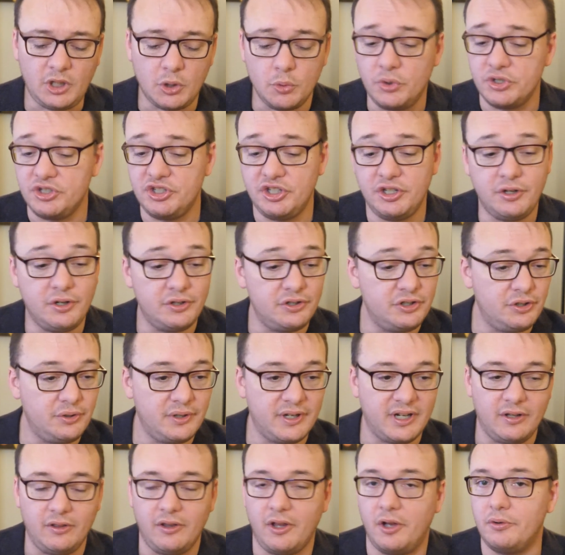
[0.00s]
which you can do
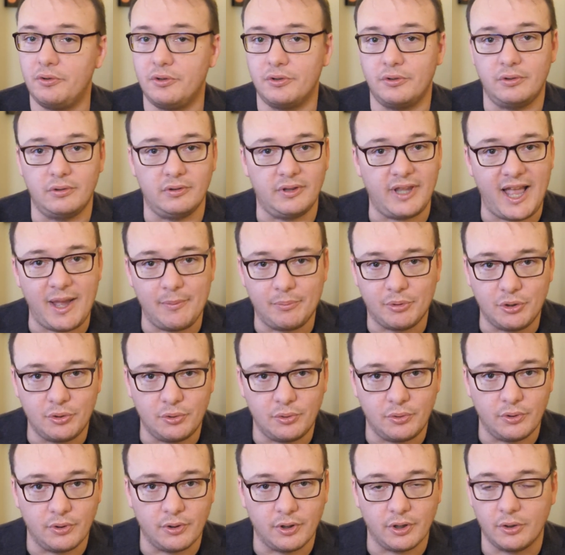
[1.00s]
at a local
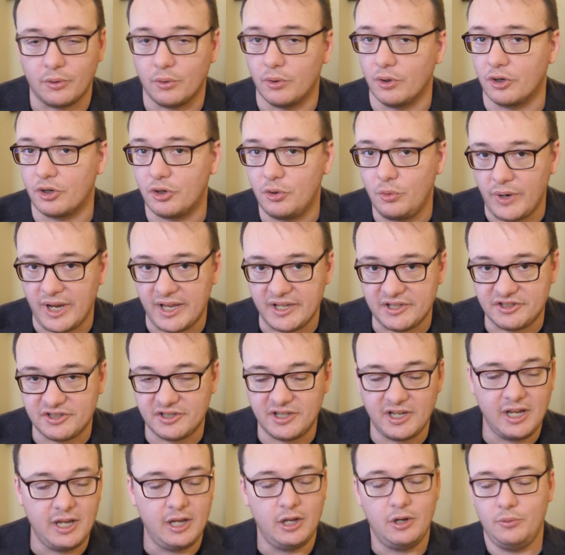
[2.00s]
LabCorp or
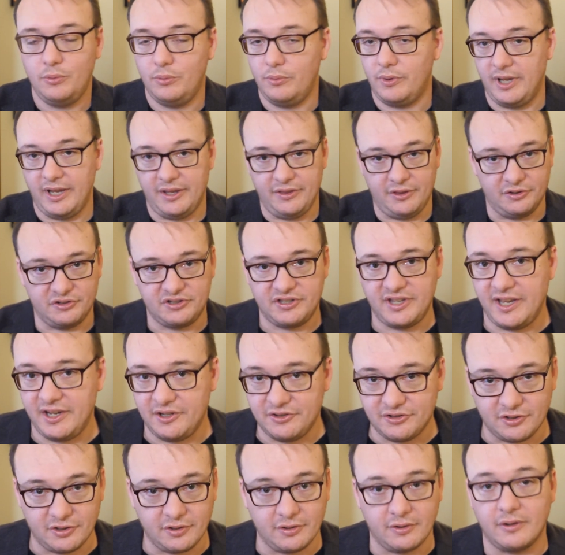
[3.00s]
Quest and those
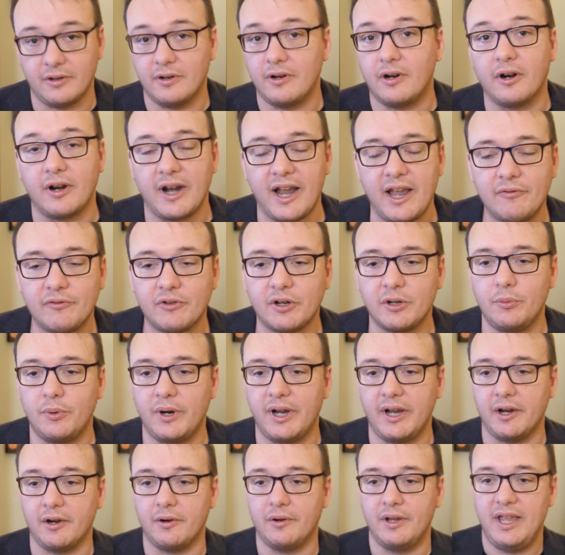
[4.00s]
things are, are
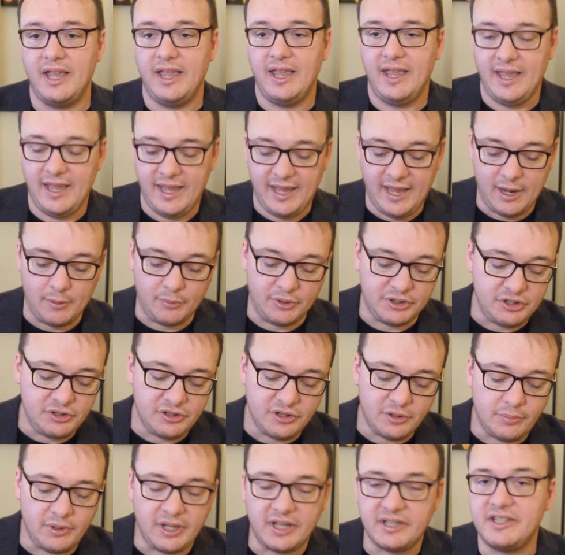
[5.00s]
everywhere. And we do
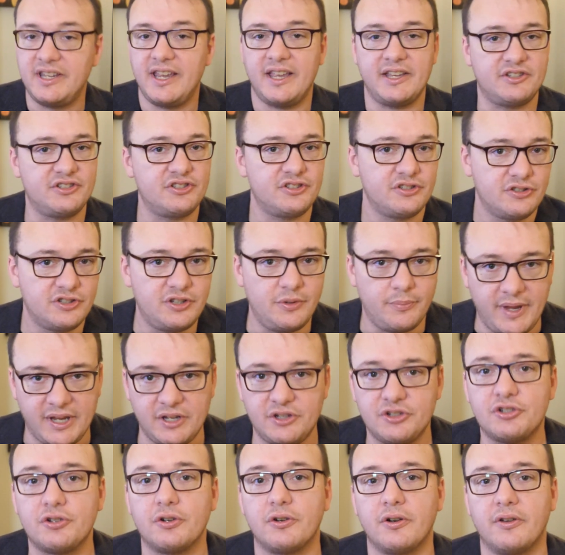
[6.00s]
the blood test to
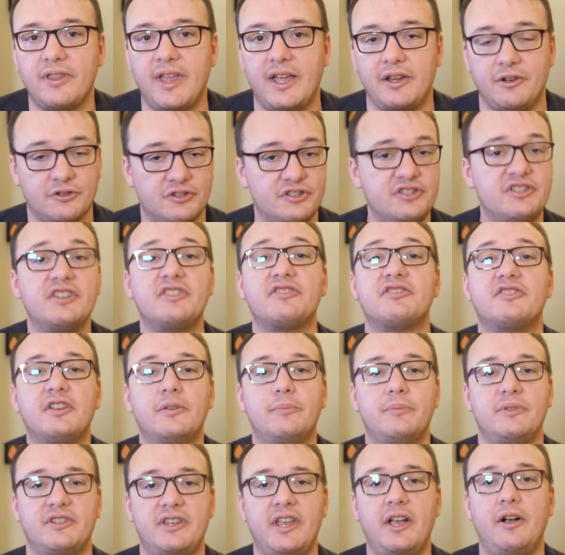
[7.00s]
make sure that your
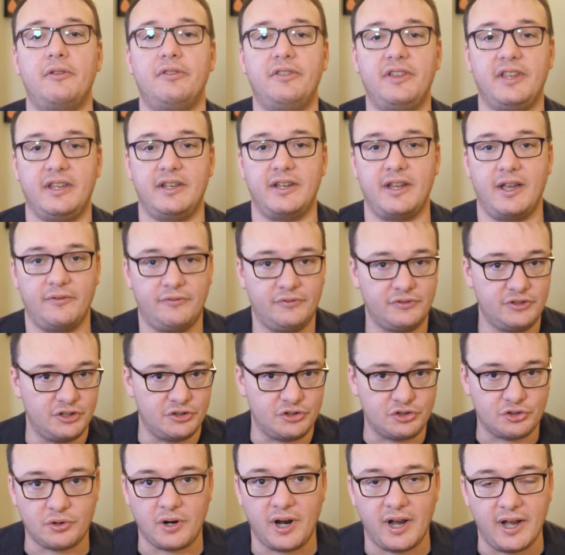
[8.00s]
system is healthy enough to
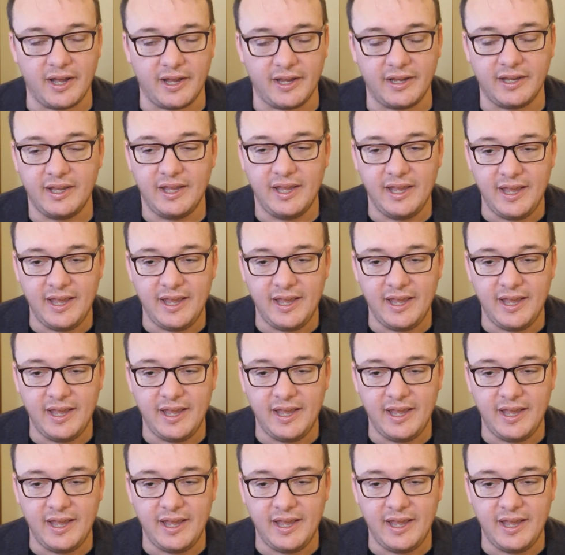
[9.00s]
try